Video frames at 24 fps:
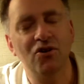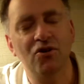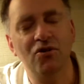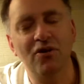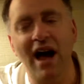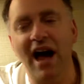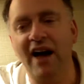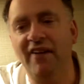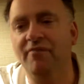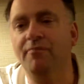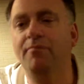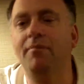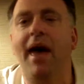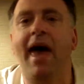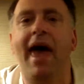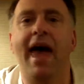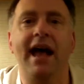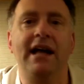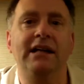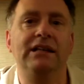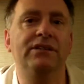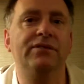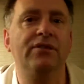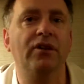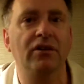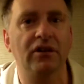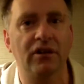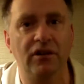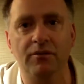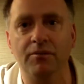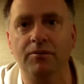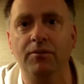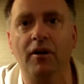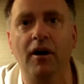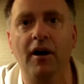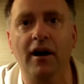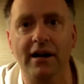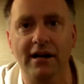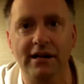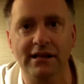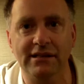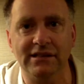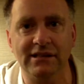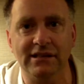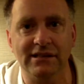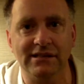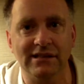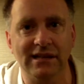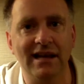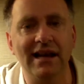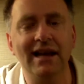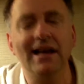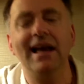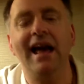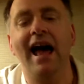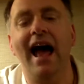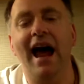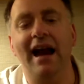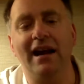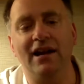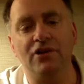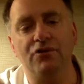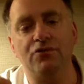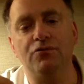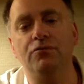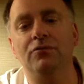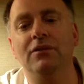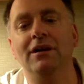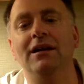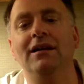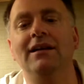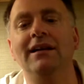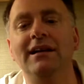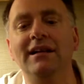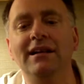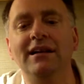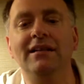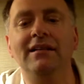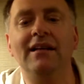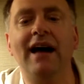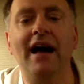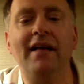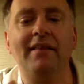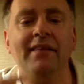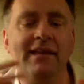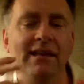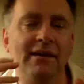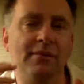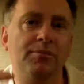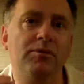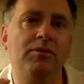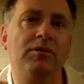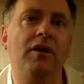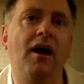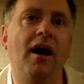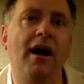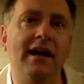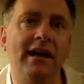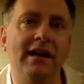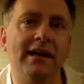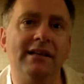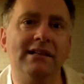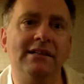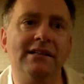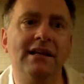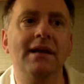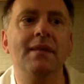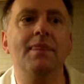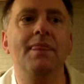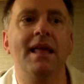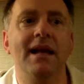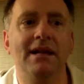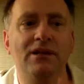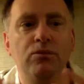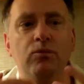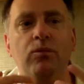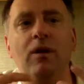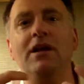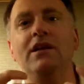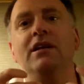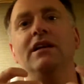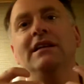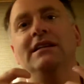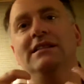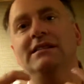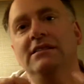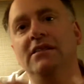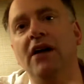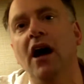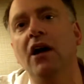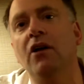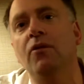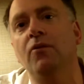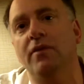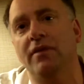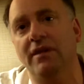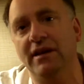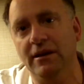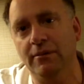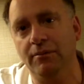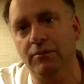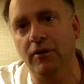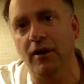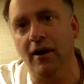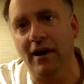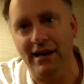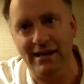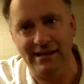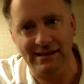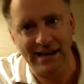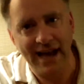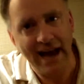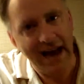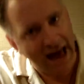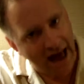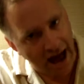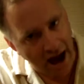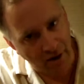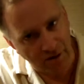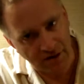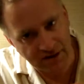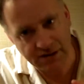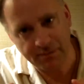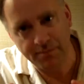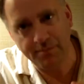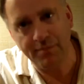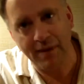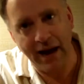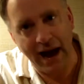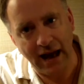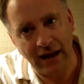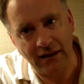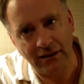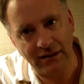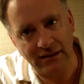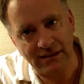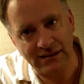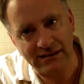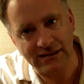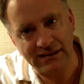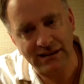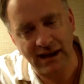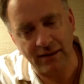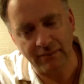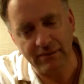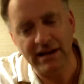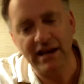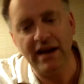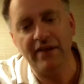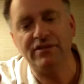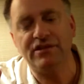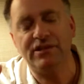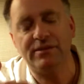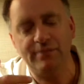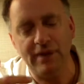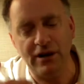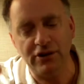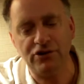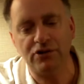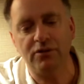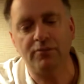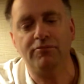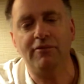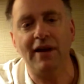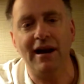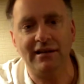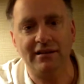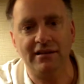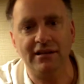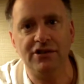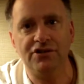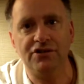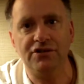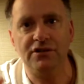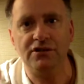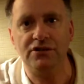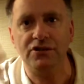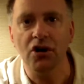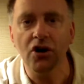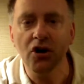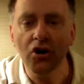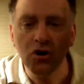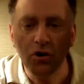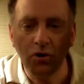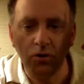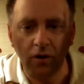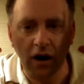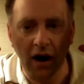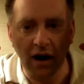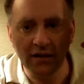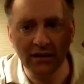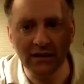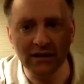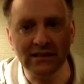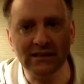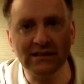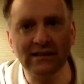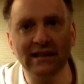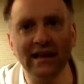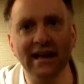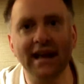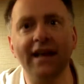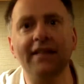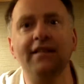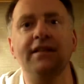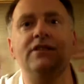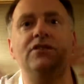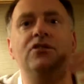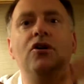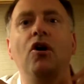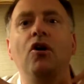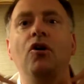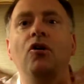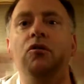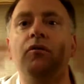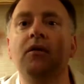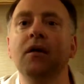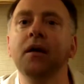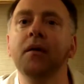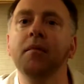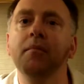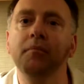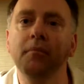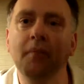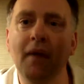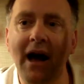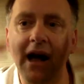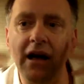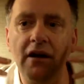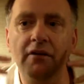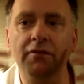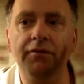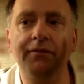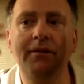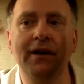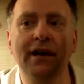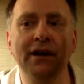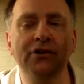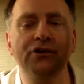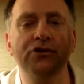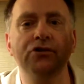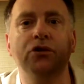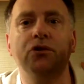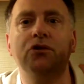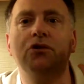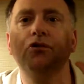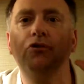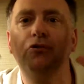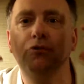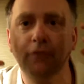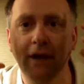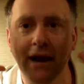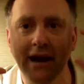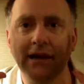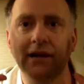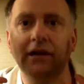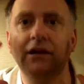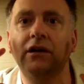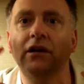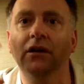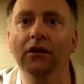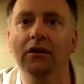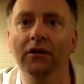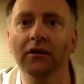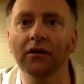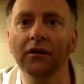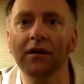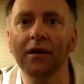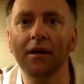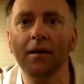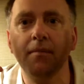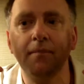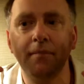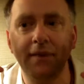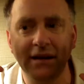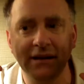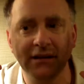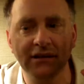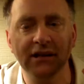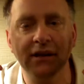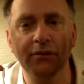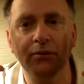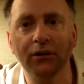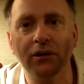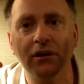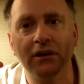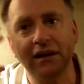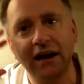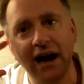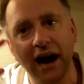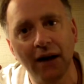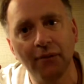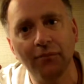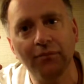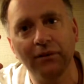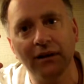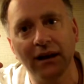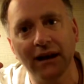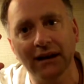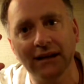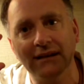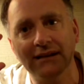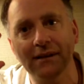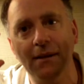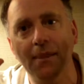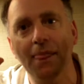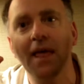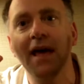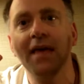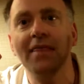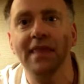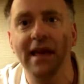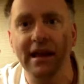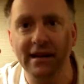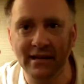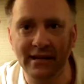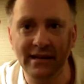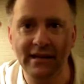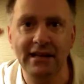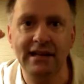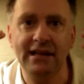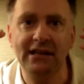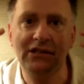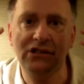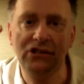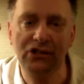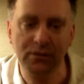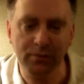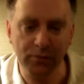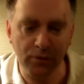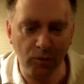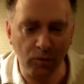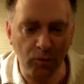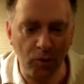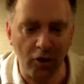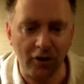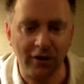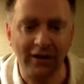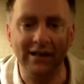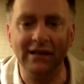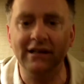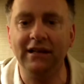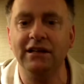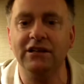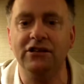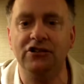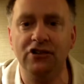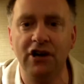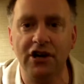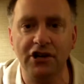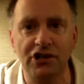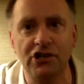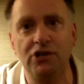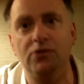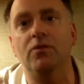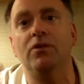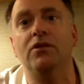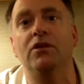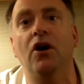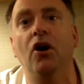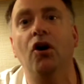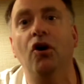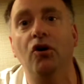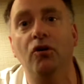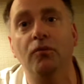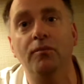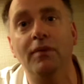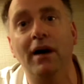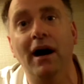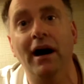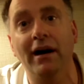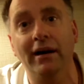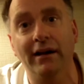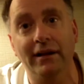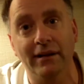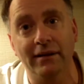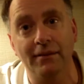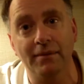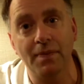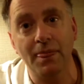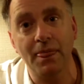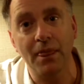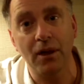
who have bags full of appliances, and it's really not the appliance, it's what is done with the appliance, how it's balanced. And we have special practitioners who understand this whole myofascial cranial mandibular complex that needs to be working in conjunction with the whole body.